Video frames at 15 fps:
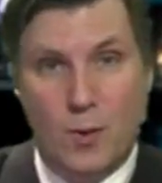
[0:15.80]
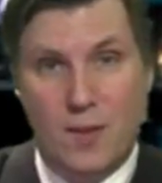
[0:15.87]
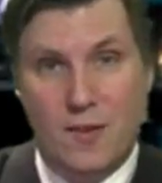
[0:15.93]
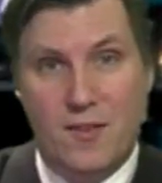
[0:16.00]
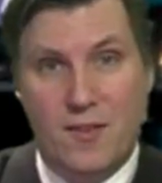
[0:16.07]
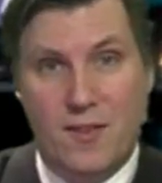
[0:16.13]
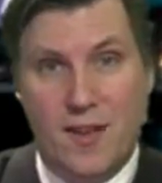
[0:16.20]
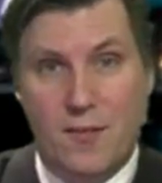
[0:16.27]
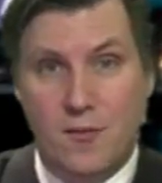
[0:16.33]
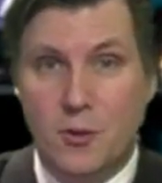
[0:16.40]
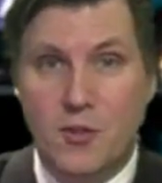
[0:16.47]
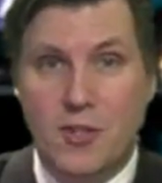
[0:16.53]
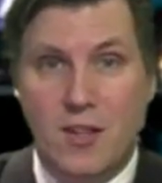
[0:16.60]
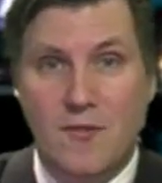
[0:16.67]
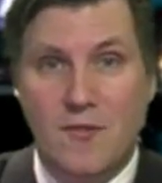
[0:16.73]
with
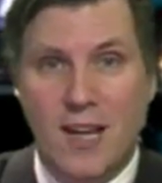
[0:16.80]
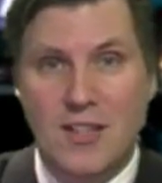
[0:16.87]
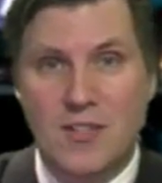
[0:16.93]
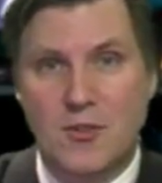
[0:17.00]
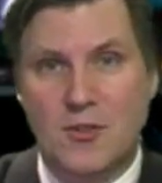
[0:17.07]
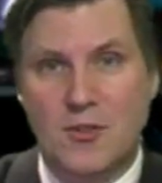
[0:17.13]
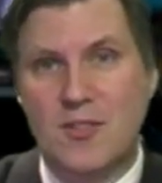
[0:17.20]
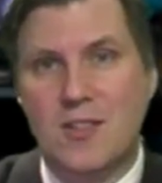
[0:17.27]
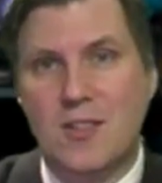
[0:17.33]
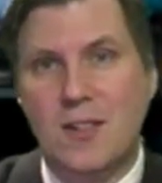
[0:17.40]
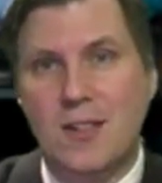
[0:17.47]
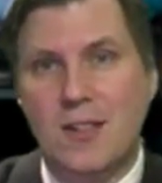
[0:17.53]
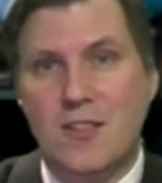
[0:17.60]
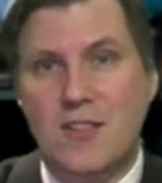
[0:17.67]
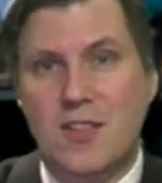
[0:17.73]
Evolution Advisers.
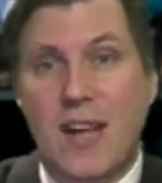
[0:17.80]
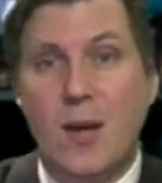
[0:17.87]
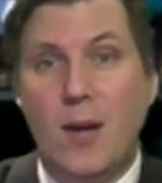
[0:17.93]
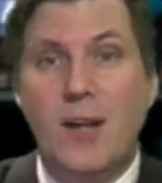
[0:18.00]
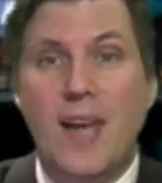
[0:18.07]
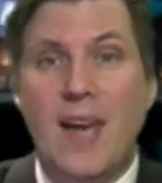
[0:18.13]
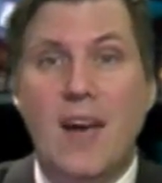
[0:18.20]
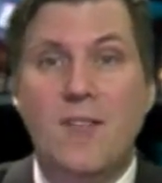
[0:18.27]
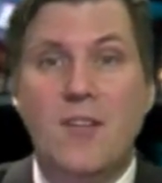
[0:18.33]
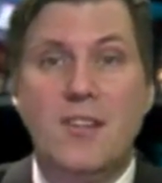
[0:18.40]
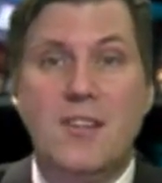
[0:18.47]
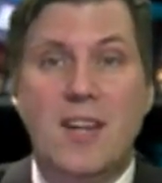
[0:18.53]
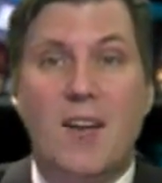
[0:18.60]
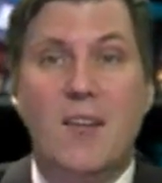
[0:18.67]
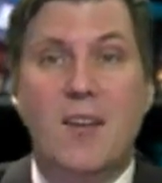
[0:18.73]
Today we have
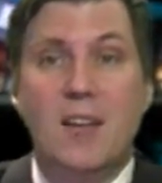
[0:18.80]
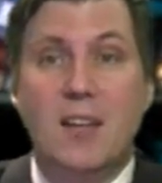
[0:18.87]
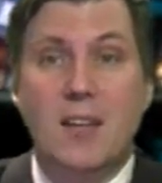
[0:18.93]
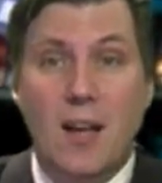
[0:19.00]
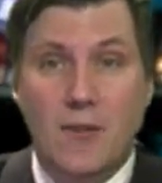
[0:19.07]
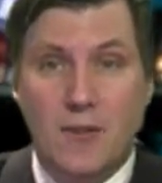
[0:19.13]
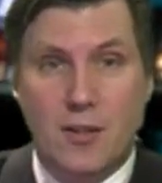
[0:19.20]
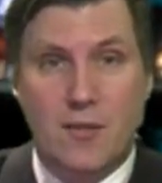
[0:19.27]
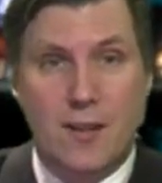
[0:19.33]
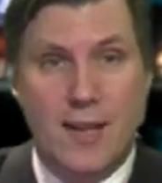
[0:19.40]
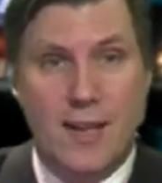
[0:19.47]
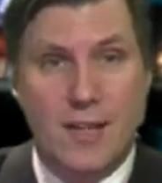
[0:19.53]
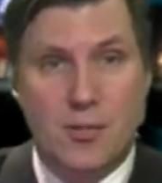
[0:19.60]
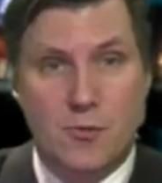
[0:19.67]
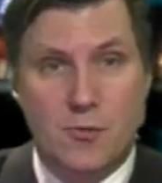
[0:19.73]
Darren Glover,
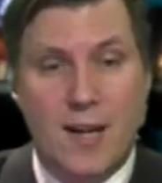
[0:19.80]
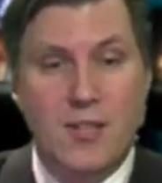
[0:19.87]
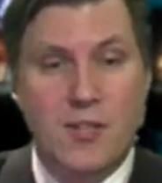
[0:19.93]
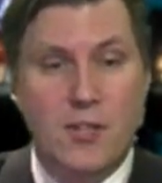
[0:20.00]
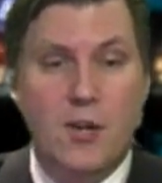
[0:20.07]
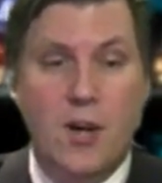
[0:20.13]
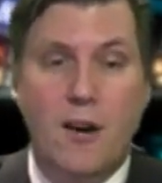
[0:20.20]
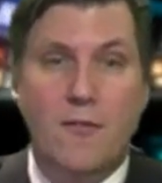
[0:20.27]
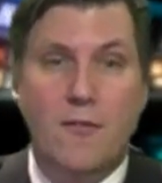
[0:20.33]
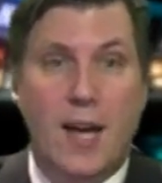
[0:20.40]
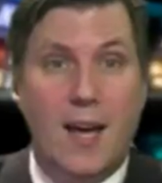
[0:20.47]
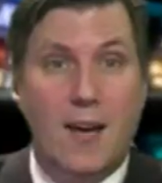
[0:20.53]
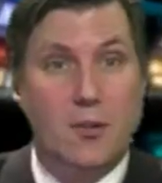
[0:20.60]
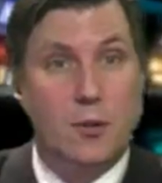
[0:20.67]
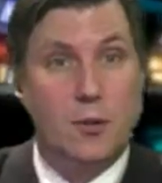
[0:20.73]
a director of
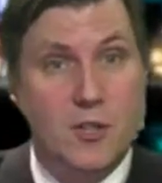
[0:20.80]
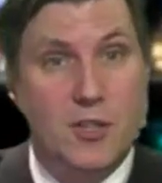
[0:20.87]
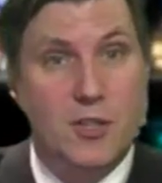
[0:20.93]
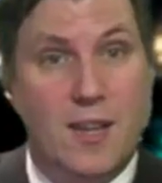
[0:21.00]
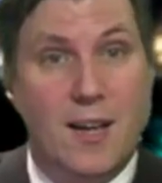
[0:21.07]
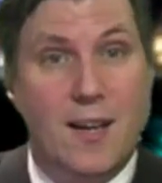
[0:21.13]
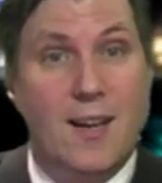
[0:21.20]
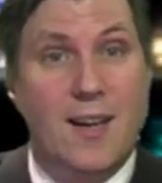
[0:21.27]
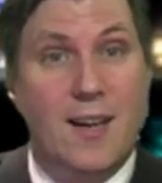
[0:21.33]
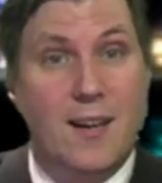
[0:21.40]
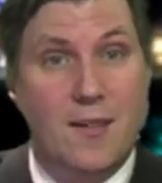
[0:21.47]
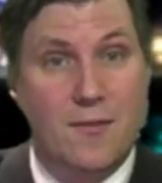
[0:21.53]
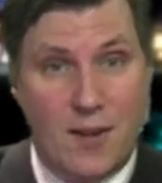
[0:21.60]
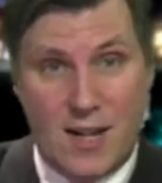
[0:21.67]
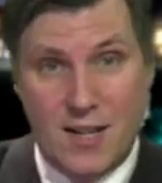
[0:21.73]
Evolution
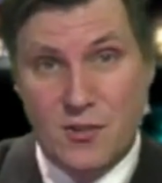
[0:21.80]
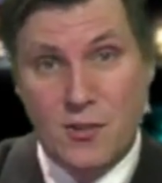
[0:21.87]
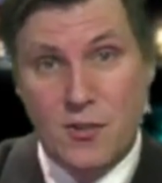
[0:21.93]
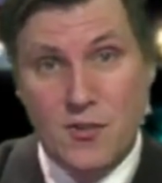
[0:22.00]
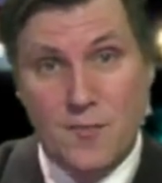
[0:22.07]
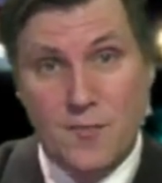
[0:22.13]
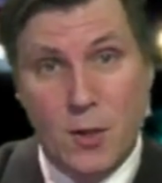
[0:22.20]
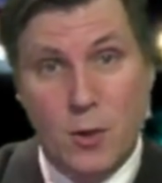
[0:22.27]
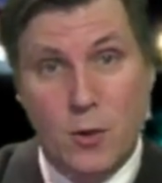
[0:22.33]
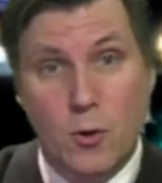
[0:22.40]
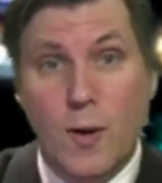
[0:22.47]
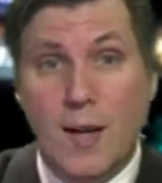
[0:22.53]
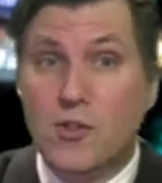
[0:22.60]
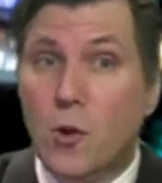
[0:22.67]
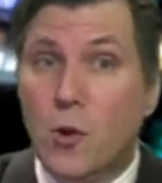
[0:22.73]
Advisers,
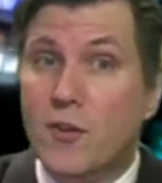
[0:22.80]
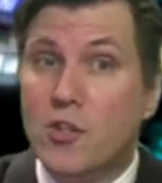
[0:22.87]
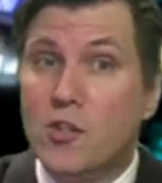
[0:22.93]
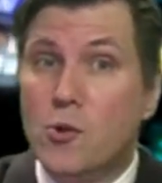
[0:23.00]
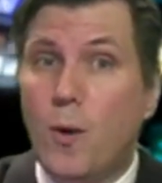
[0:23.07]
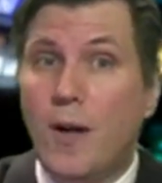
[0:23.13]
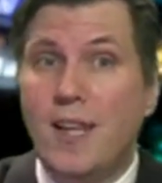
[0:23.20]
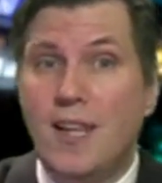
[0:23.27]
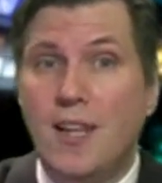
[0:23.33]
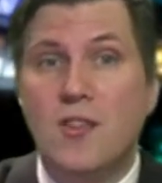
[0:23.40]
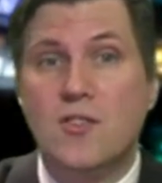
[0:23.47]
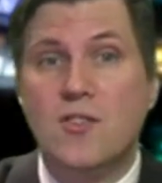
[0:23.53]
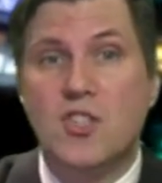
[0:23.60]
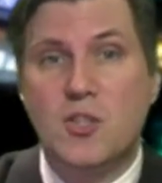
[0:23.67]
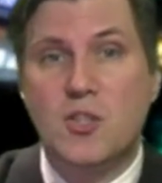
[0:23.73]
who has over 20
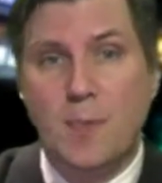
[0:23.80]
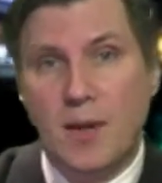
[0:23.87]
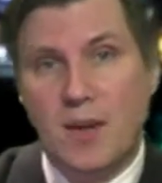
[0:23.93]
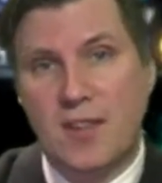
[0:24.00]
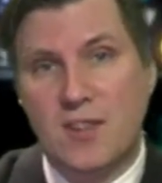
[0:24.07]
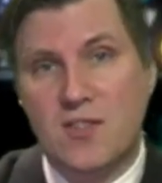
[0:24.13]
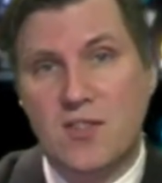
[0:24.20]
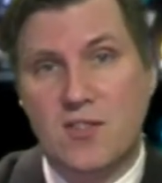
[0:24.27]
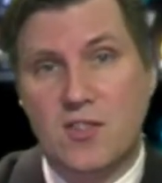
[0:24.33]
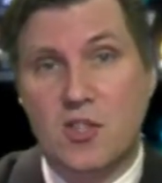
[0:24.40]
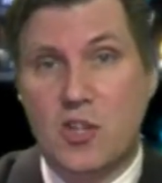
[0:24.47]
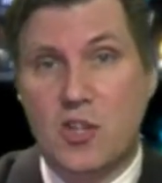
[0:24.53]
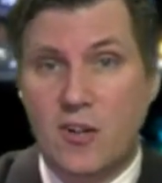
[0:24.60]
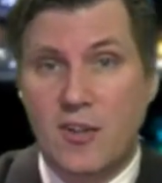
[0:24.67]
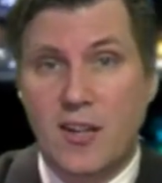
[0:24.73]
years' experience as a
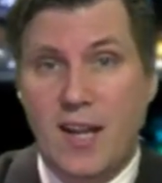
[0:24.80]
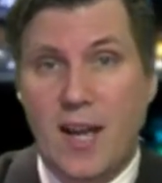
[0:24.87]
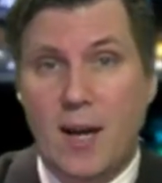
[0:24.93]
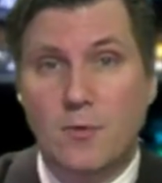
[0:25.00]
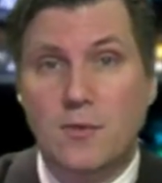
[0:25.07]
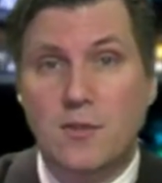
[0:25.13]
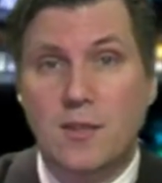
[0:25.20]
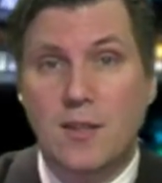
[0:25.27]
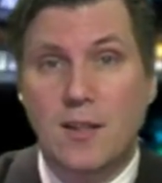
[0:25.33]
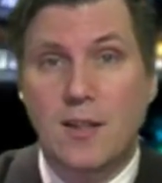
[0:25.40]
chartered accountant,